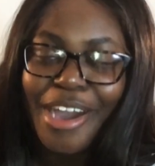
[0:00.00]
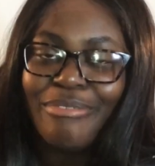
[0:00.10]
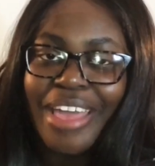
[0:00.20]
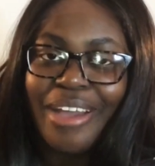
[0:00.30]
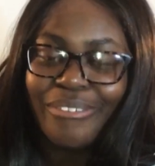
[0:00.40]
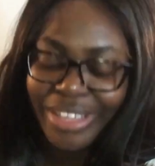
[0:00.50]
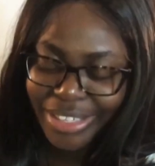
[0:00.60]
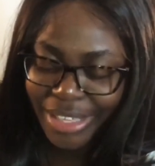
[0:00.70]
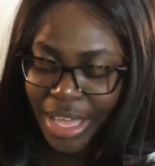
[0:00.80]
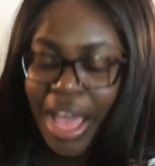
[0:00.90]
of that
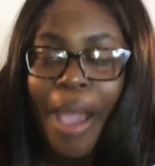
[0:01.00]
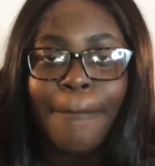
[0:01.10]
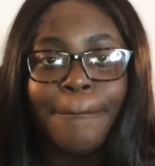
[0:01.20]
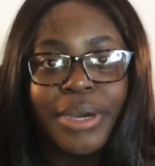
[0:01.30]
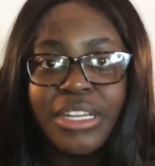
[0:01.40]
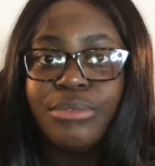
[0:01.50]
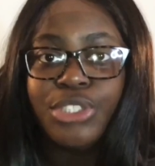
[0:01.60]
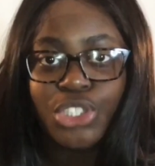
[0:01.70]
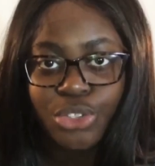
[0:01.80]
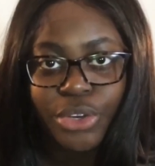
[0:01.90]
wig. But it
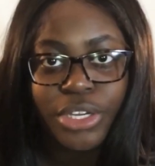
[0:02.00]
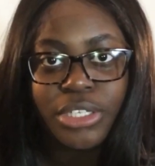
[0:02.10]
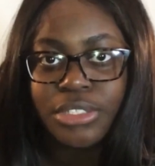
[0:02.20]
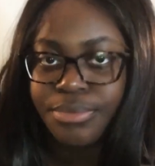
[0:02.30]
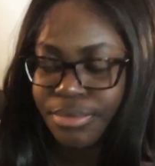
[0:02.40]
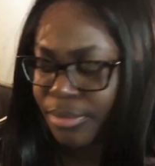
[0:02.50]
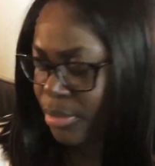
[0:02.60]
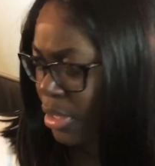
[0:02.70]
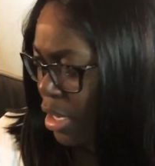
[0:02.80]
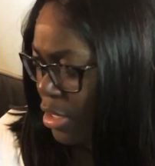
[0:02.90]
was short.
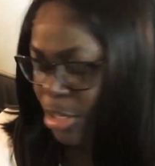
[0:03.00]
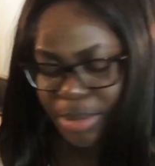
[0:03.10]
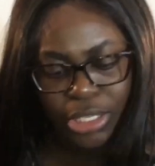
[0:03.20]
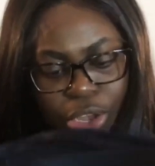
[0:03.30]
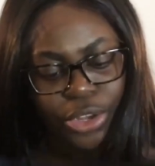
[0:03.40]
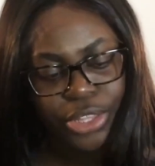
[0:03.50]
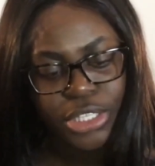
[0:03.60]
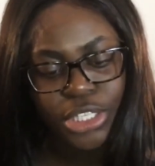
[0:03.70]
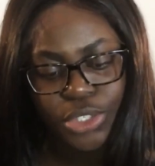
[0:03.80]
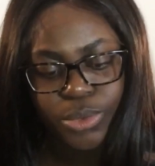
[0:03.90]
A little bit longer
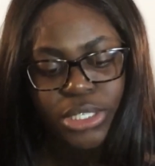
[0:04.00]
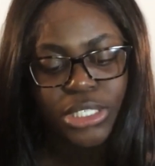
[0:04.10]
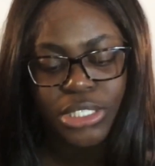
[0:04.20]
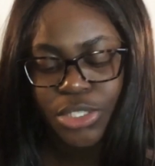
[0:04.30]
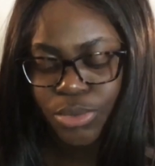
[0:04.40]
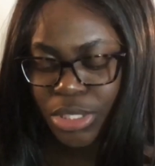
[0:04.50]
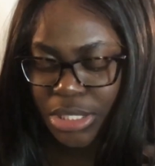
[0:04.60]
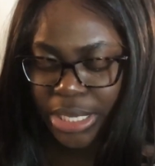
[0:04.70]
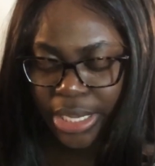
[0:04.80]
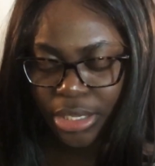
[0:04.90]
than this one, because this one
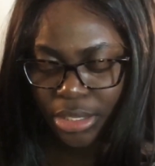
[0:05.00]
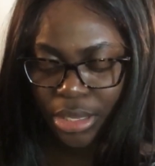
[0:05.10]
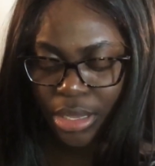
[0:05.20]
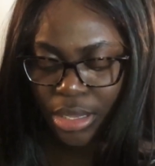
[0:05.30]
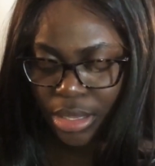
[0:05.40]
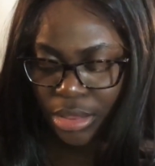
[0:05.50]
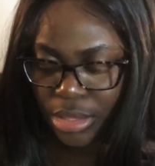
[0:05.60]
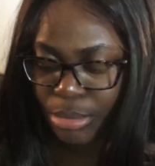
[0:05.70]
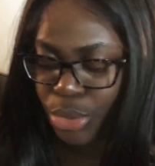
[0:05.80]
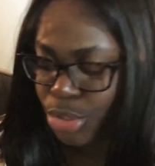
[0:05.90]
is like
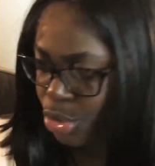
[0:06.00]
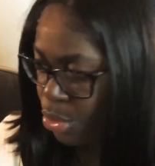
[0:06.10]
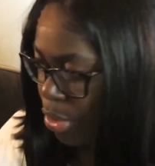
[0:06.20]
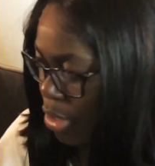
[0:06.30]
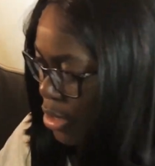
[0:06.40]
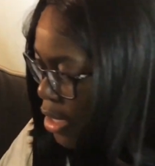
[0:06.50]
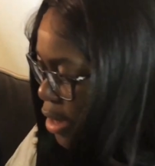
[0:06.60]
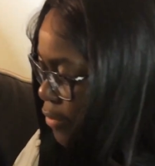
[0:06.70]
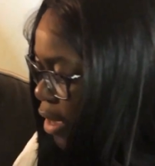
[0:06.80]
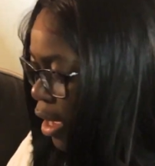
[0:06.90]
the most shortest that
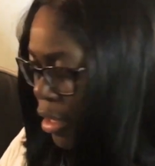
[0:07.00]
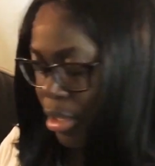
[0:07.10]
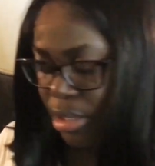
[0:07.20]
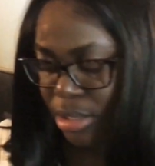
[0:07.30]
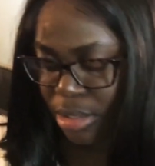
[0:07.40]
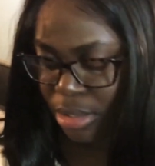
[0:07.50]
I've gotten.